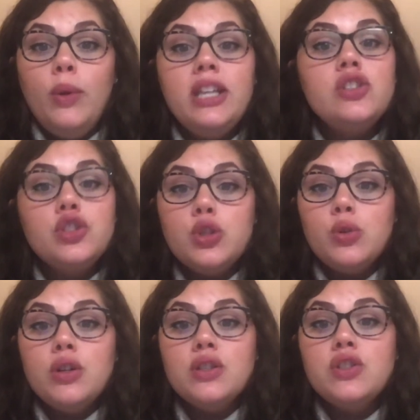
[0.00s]

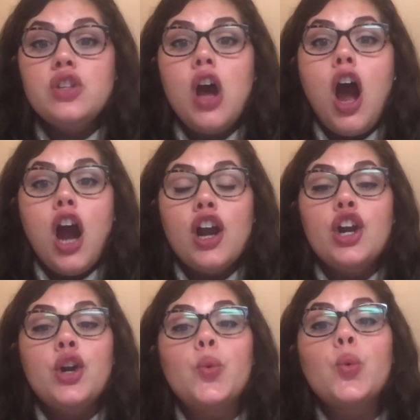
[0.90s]
jewels are her
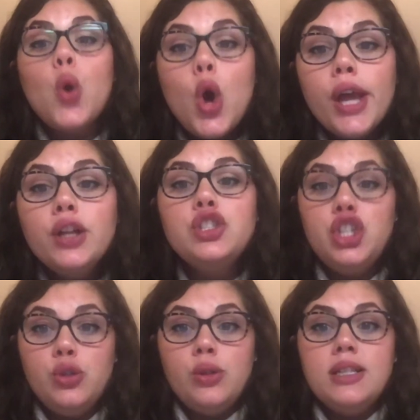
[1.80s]
royal
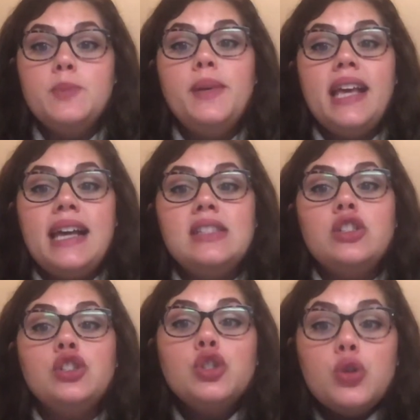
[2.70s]
jewels because the
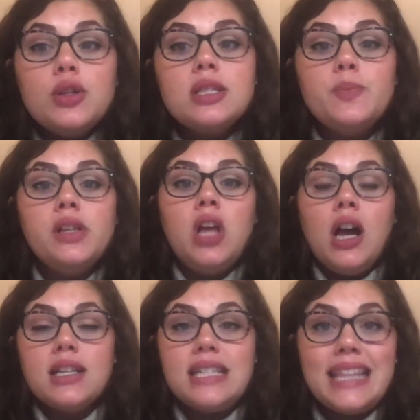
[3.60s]
jewels belong
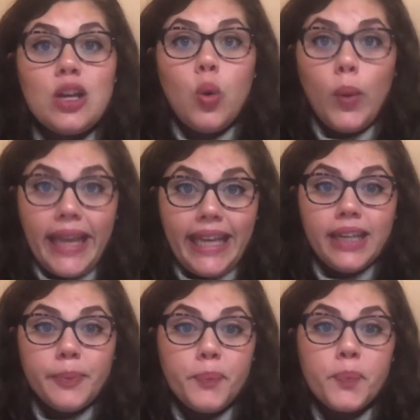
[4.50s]
to the queen.
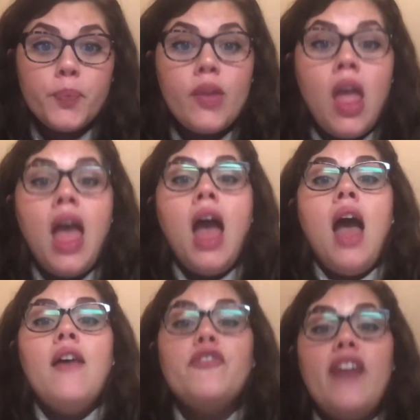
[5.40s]

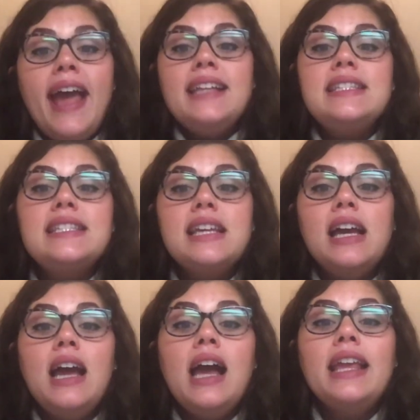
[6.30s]
Friends,
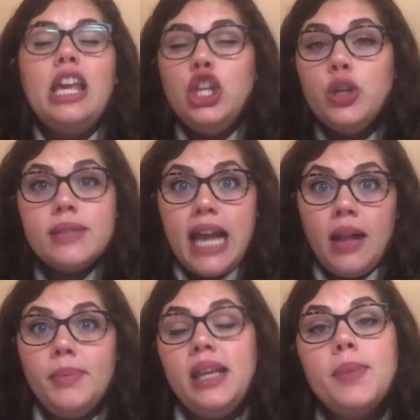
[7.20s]
can you tell
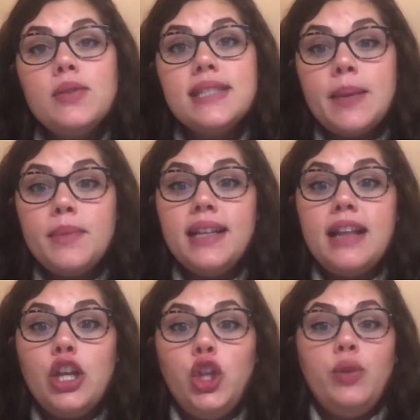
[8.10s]
me about something that
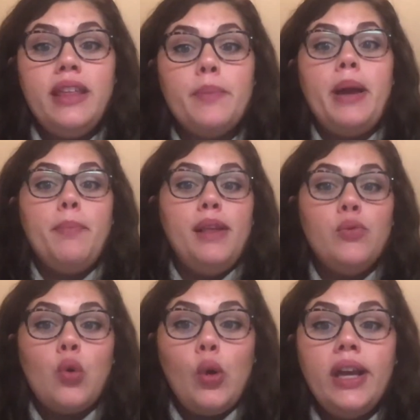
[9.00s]
you think might be
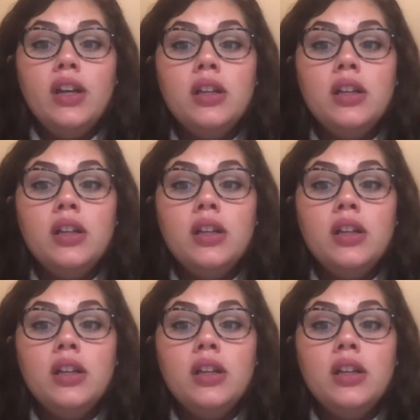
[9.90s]
royal?